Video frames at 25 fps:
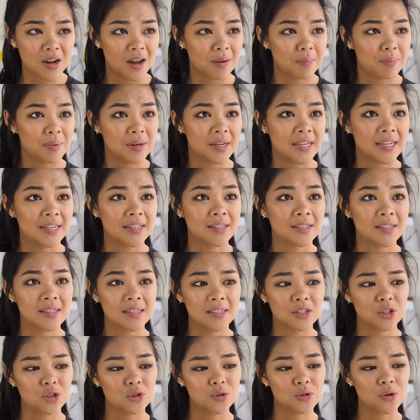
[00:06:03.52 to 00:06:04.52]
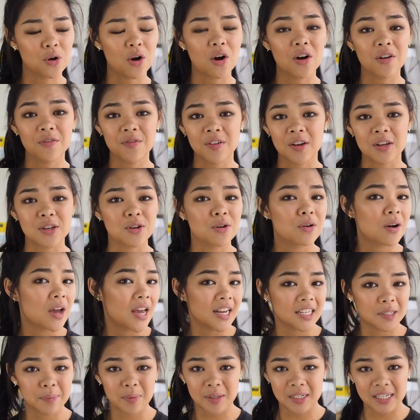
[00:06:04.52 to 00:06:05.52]
companies to offer your
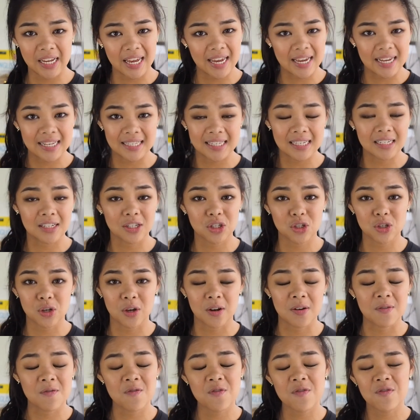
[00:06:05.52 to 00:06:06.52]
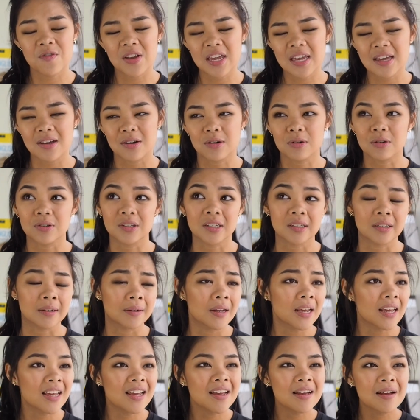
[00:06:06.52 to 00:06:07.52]
expertise in a certain field,
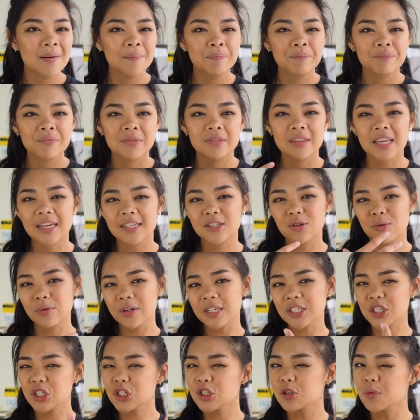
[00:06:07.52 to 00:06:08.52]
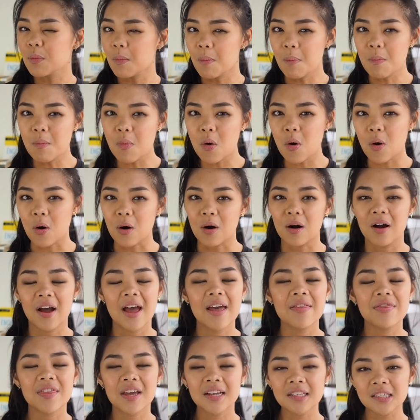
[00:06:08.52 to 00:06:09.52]
and there's always just more,
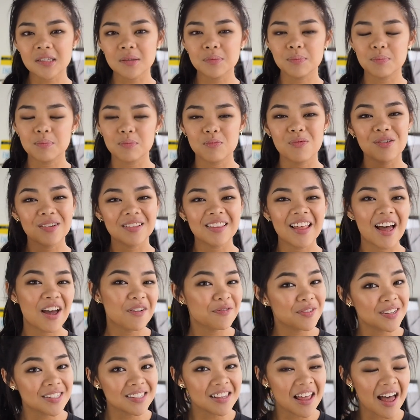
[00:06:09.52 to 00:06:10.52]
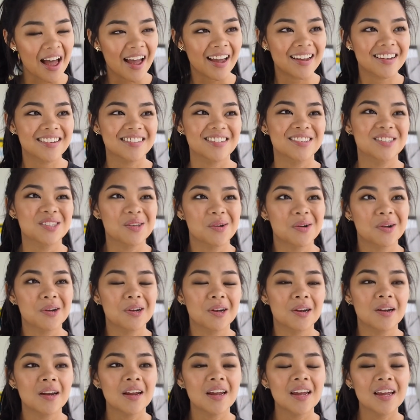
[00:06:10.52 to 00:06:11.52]
and that's what life is like.
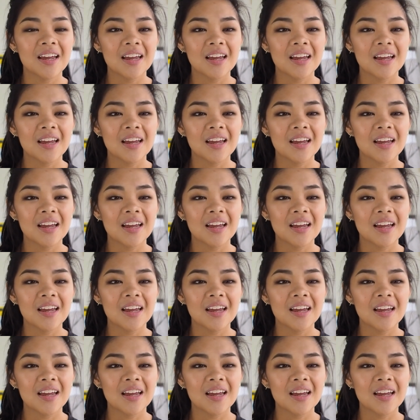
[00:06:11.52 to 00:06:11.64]
So